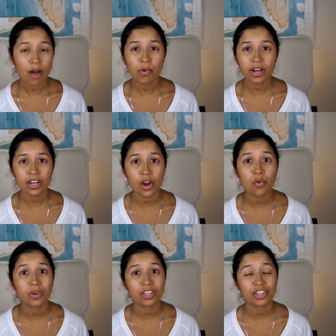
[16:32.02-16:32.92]
I want to know
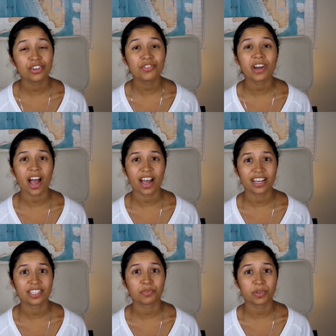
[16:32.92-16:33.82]
what you
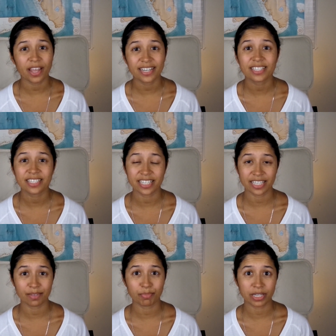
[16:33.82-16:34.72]
guys would like to see
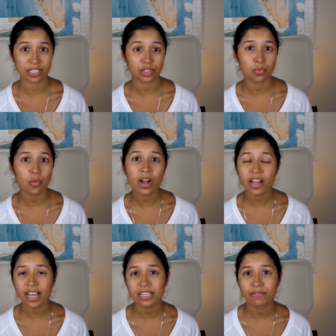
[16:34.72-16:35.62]
at the beach. What
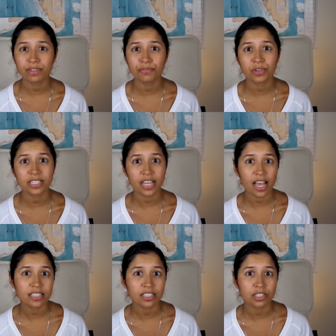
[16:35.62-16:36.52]
kind of different
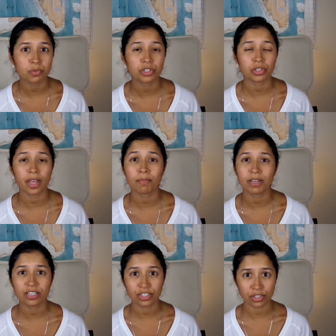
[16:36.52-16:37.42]
tests would you like me
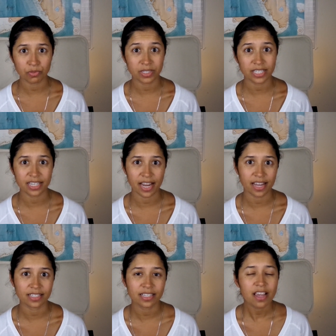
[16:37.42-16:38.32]
to do with the
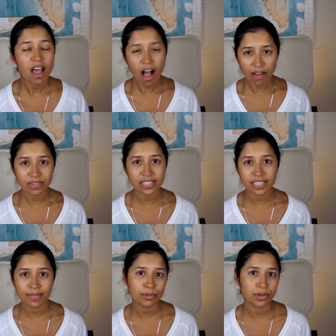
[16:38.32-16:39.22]
Deus?
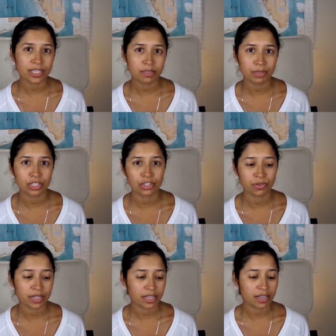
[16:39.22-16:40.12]
Obviously, I'm going to be
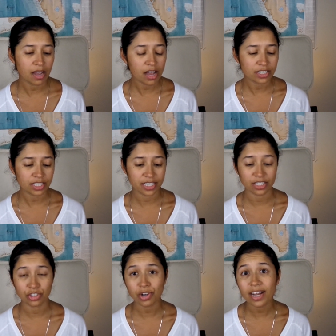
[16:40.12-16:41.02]
doing hunting in the
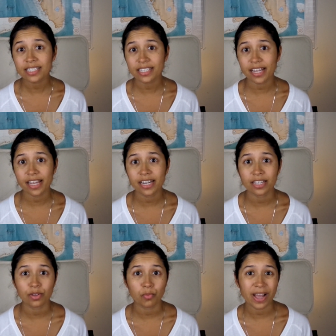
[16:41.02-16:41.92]
dry sand, in
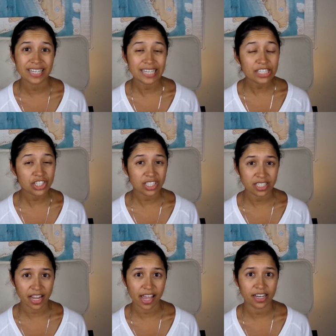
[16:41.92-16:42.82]
the wet-ish
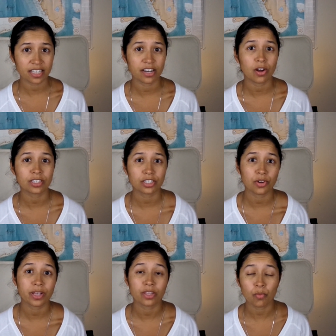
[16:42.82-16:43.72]
sand, and then also
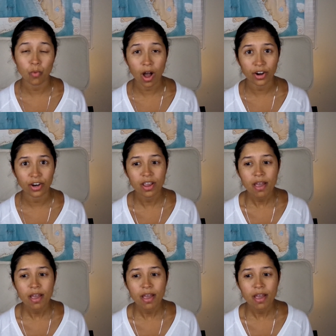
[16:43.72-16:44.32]
in the water.